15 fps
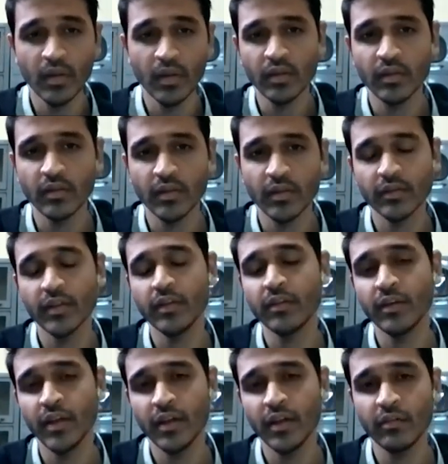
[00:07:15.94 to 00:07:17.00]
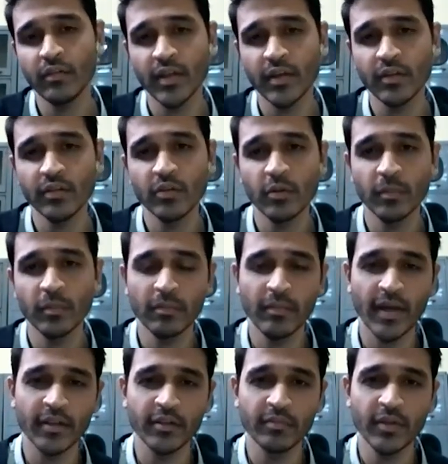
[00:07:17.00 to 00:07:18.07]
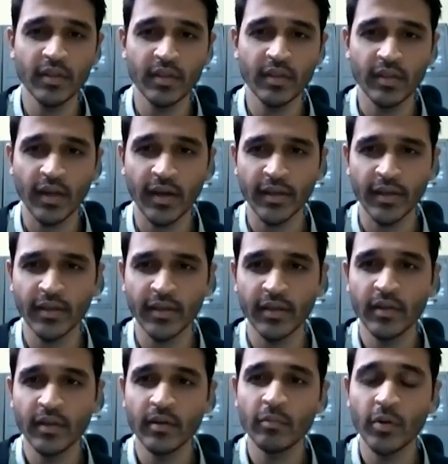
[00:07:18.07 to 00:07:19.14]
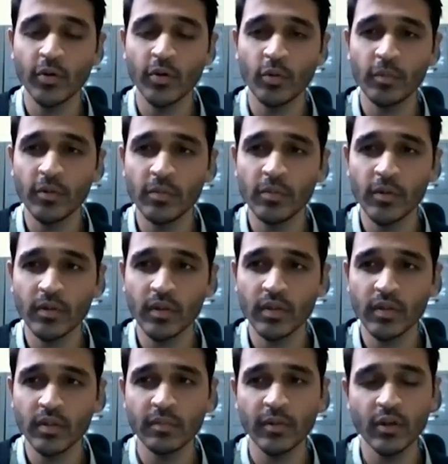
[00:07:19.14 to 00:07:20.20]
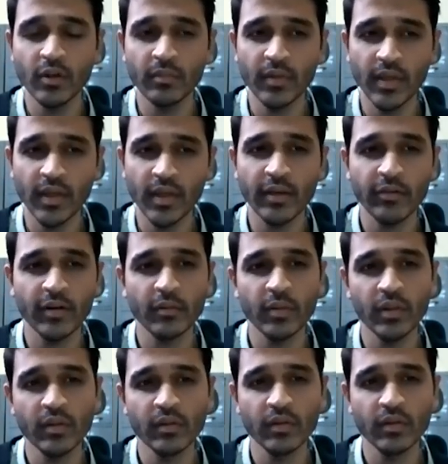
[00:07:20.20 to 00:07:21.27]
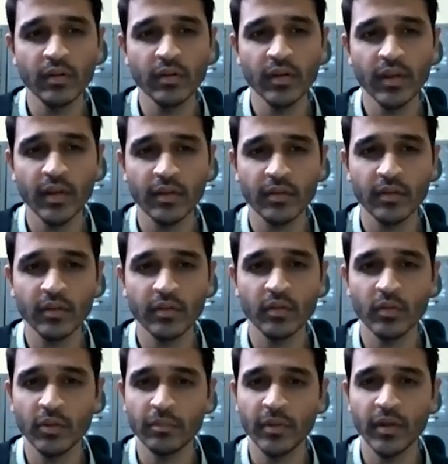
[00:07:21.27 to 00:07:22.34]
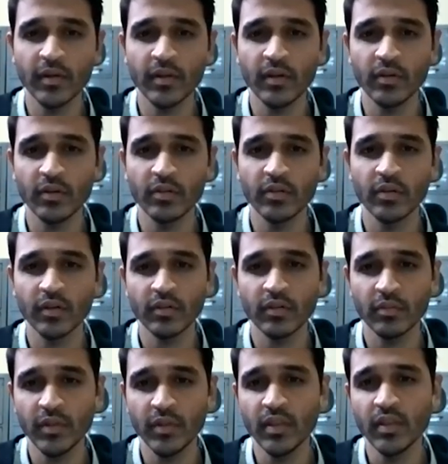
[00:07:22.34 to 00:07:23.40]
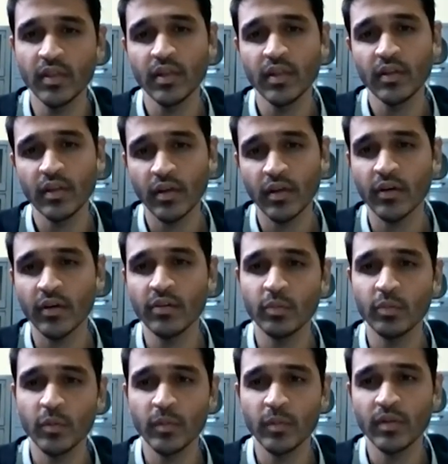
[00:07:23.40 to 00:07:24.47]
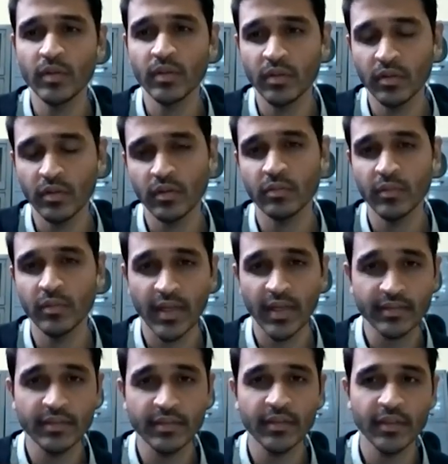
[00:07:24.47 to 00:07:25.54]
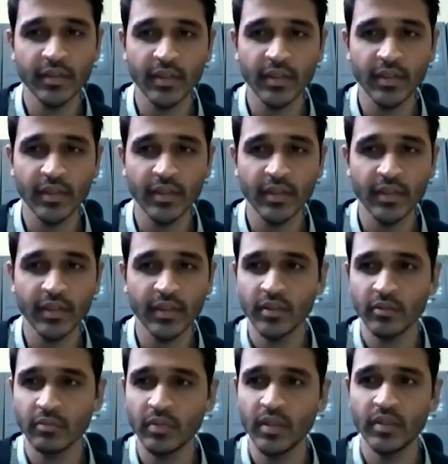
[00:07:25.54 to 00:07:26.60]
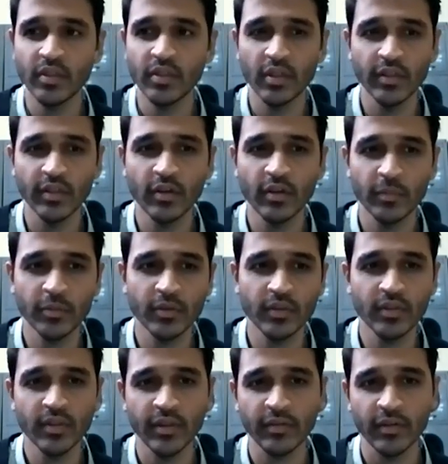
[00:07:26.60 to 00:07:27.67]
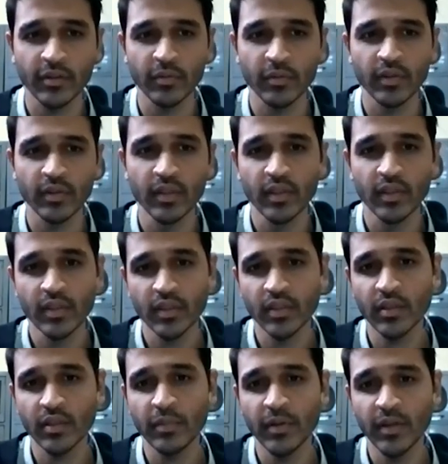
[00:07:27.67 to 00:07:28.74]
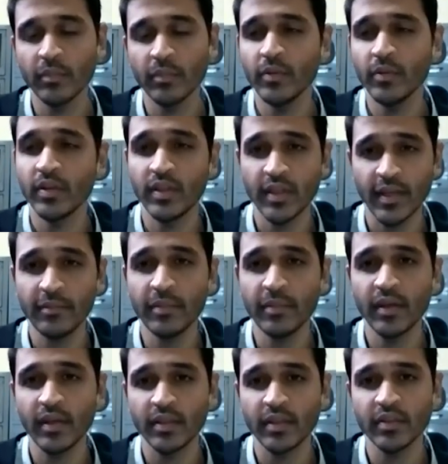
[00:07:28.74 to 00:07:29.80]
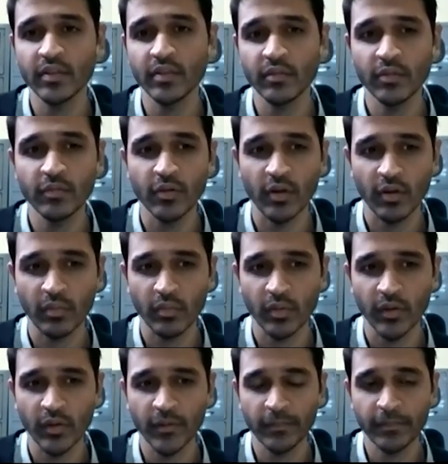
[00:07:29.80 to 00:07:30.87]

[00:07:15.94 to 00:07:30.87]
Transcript: The success rate of the endoscopic management is high. But open procedures become inevitable in certain cases with penile urethrostomy or suprapubic cystostomy as done in our case, being the other options available, depending upon the type and nature of the foreign body.